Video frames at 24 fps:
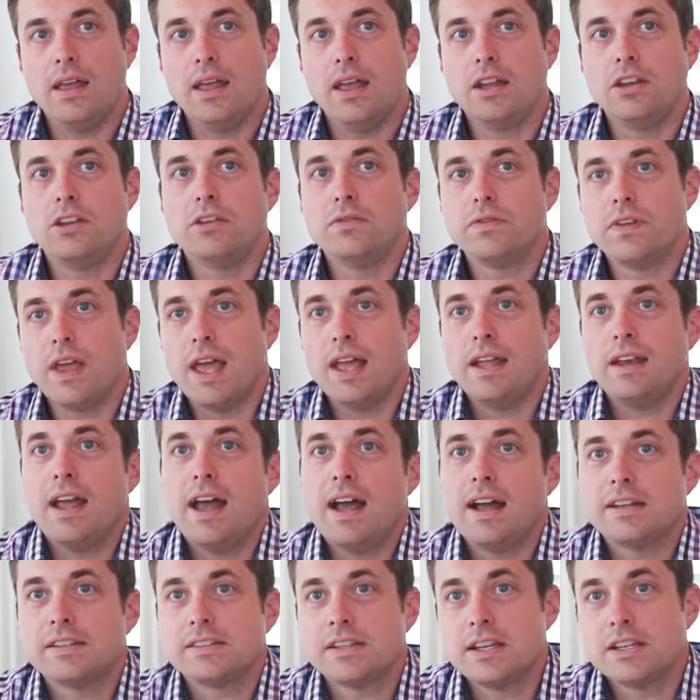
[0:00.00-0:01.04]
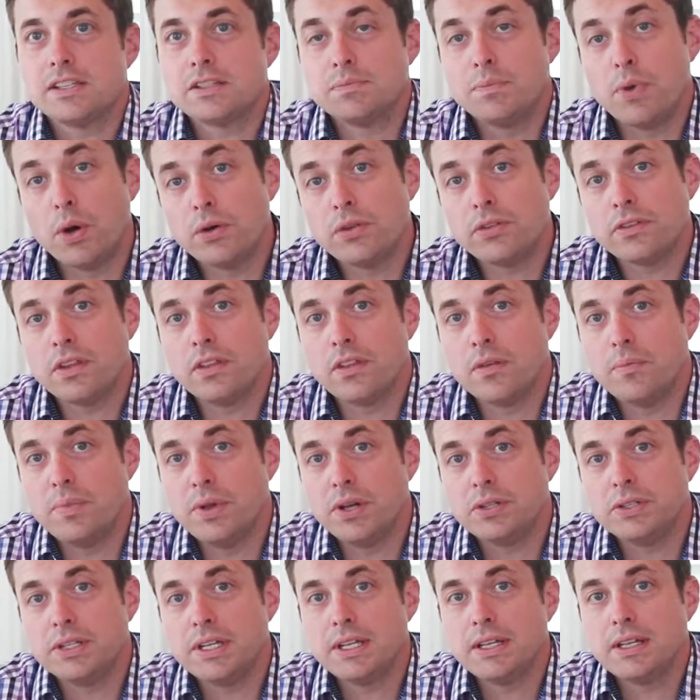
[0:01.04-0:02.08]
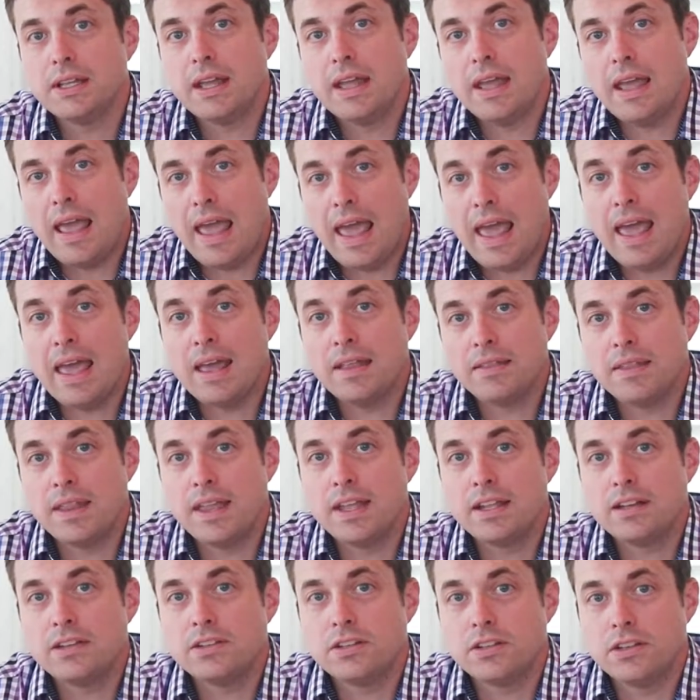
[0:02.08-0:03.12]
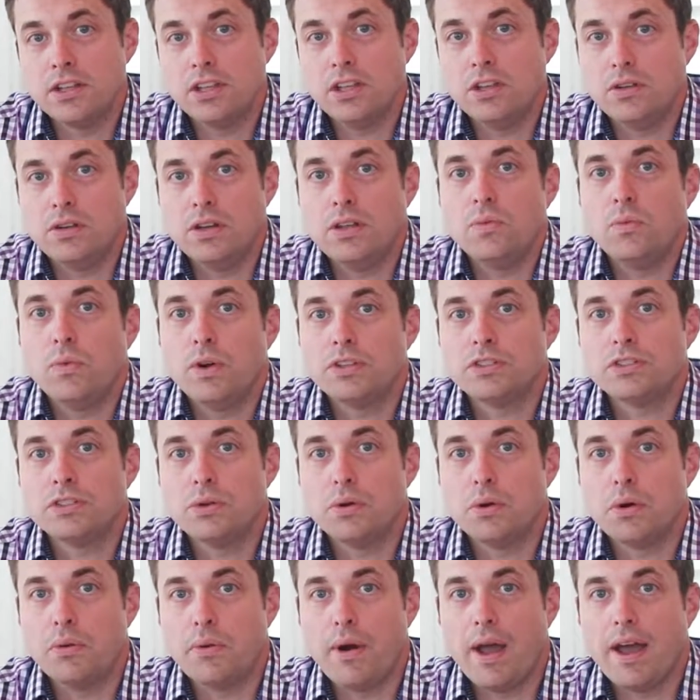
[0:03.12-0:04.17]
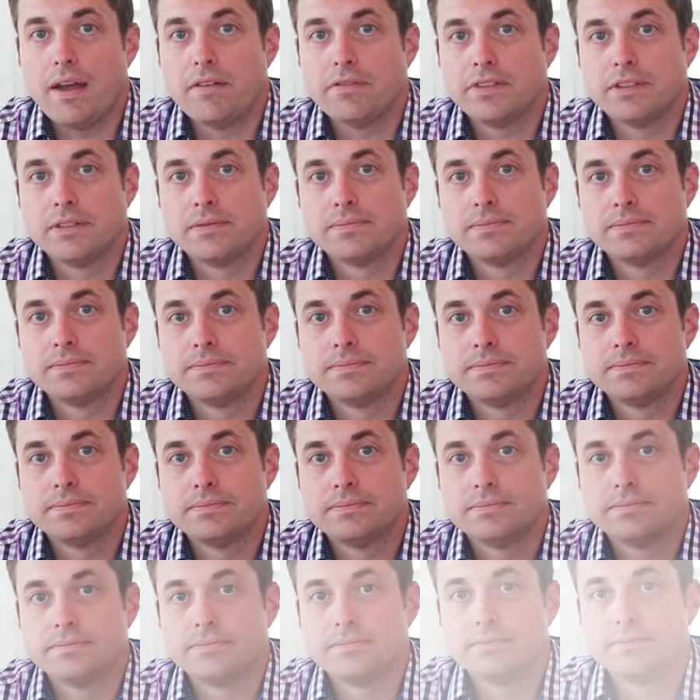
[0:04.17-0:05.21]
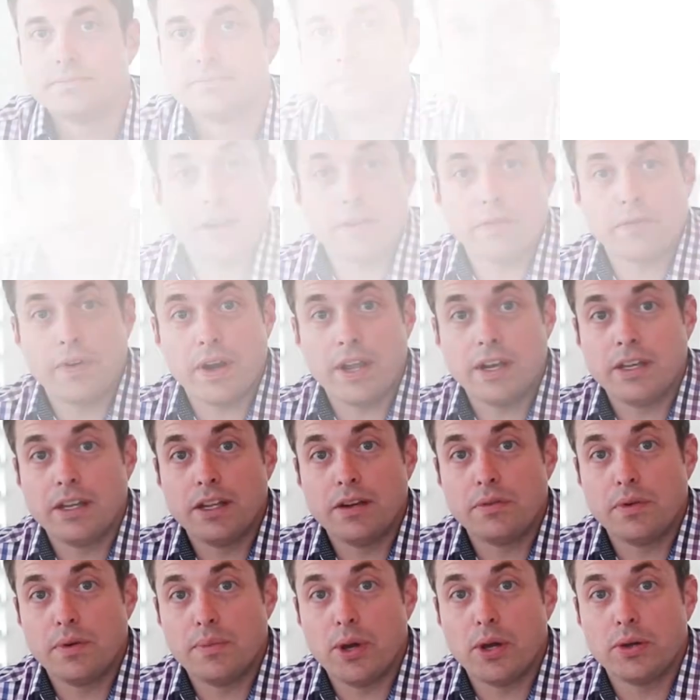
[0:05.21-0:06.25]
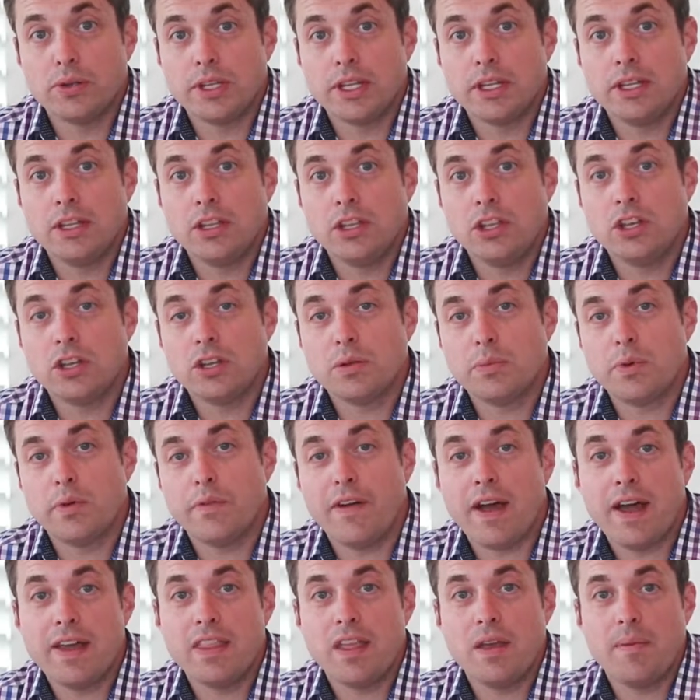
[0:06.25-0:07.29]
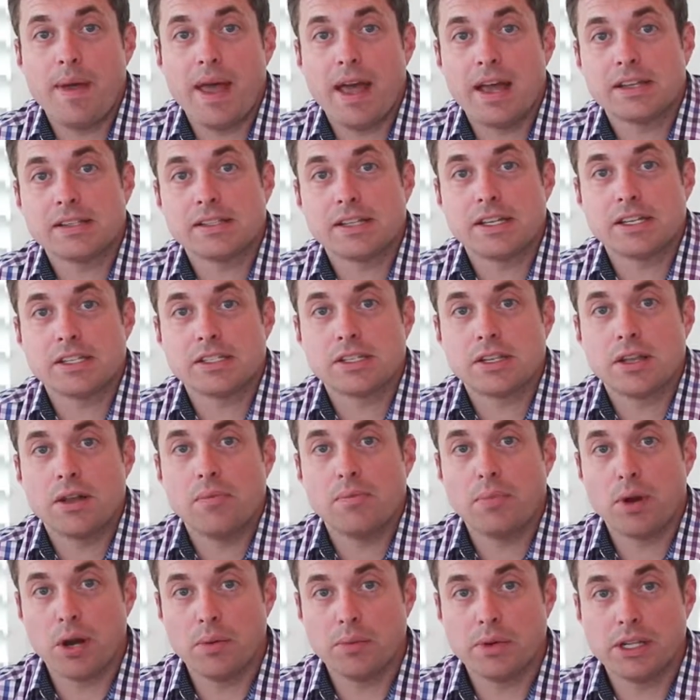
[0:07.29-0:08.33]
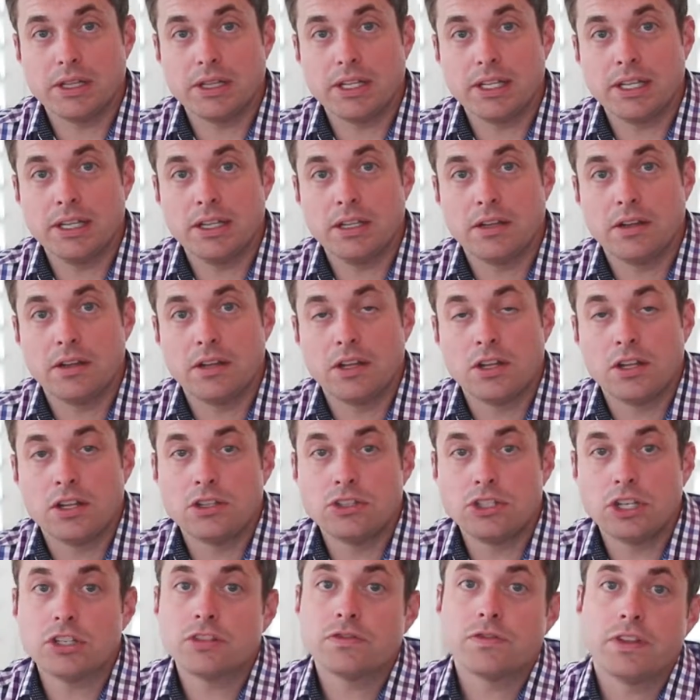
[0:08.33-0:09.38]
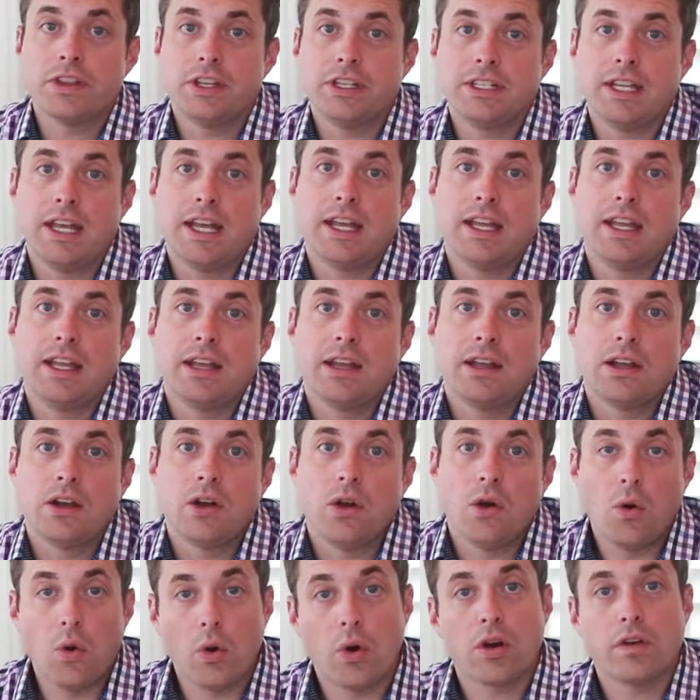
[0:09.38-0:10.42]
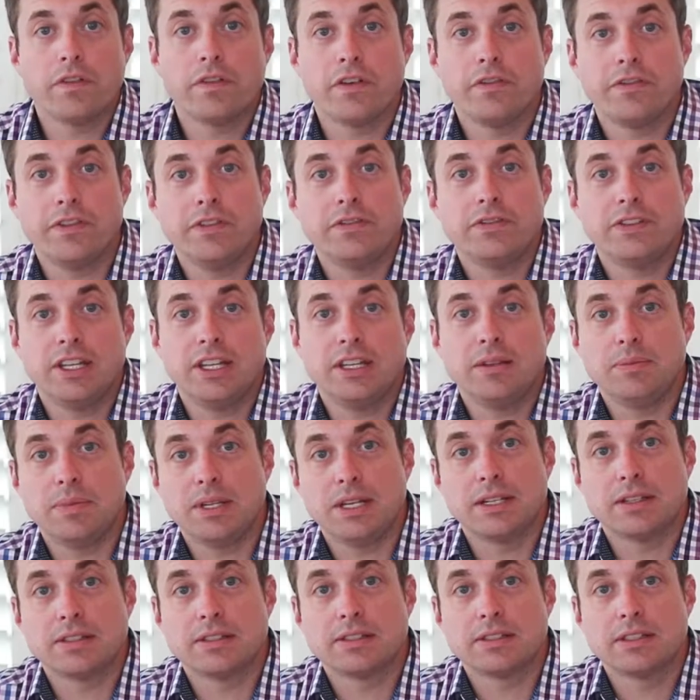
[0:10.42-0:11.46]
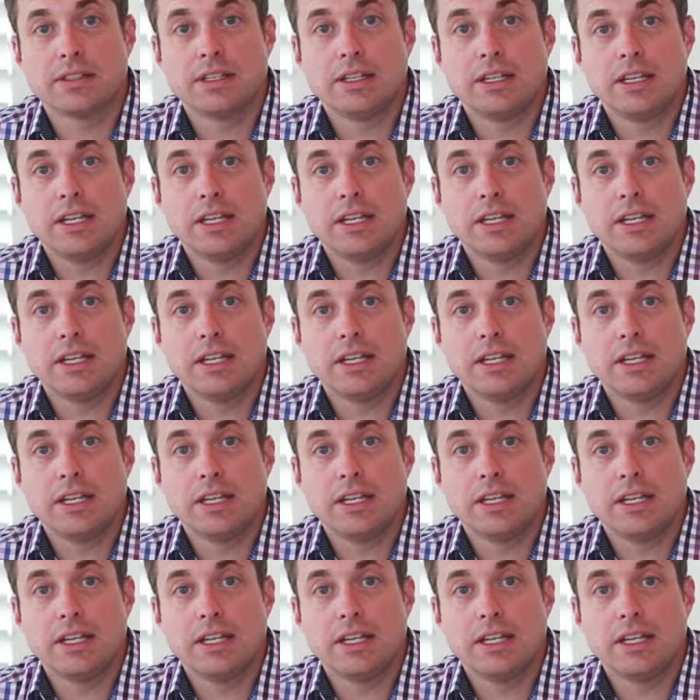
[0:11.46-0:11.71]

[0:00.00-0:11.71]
And you've gained access both to the building and then to the unit once you arrive. Let a friend in remotely. You can provide them access permanently, just for the day, or for 15 minutes.